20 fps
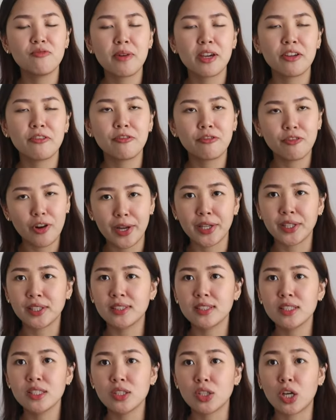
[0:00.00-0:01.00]
of my
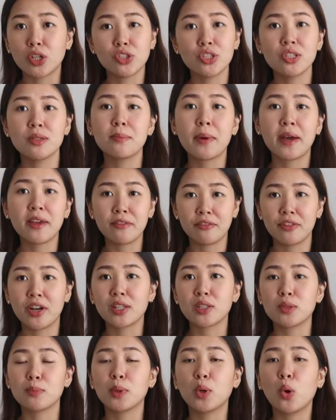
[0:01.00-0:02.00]
friends, not just my
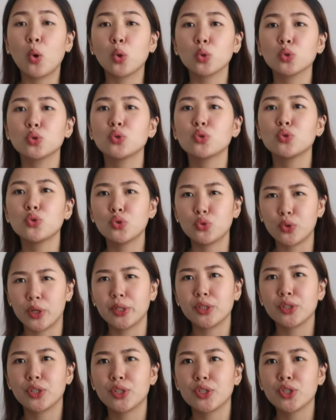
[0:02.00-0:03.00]
friends, but also
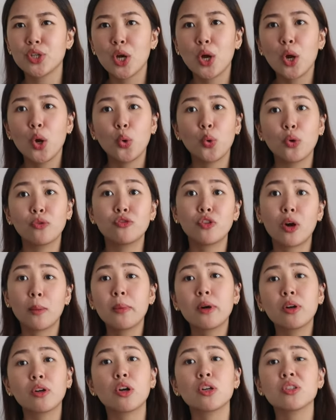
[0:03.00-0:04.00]
strangers who have
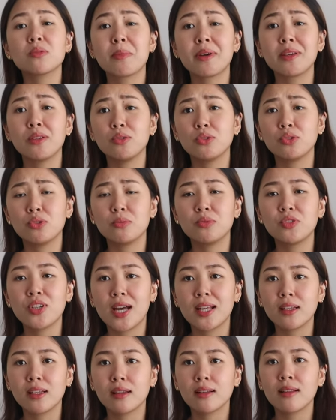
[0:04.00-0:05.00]
come across my YouTube
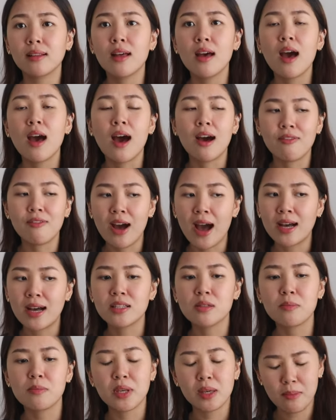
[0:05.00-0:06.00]
channel have
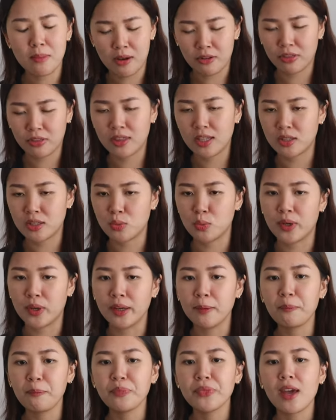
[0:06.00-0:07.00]
asked me about this
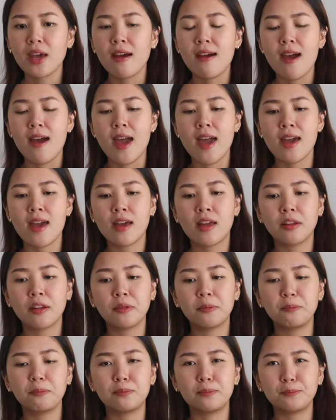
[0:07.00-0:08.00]
one.
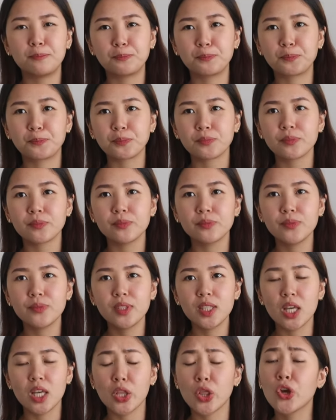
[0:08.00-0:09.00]
And
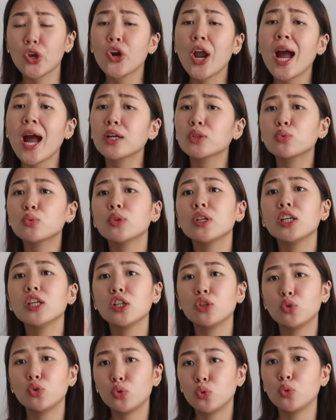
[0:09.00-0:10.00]
there are
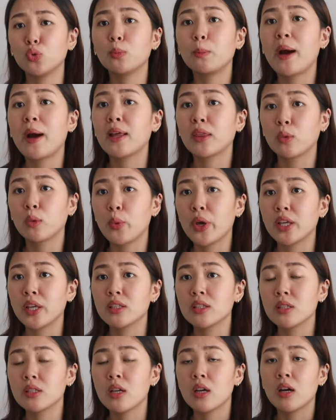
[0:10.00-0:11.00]
actually two
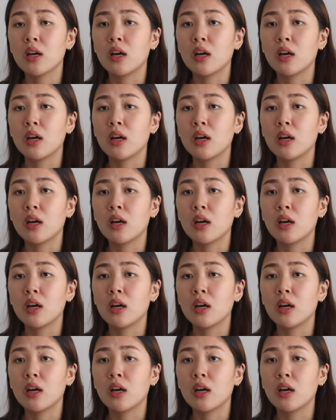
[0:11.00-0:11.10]
pathways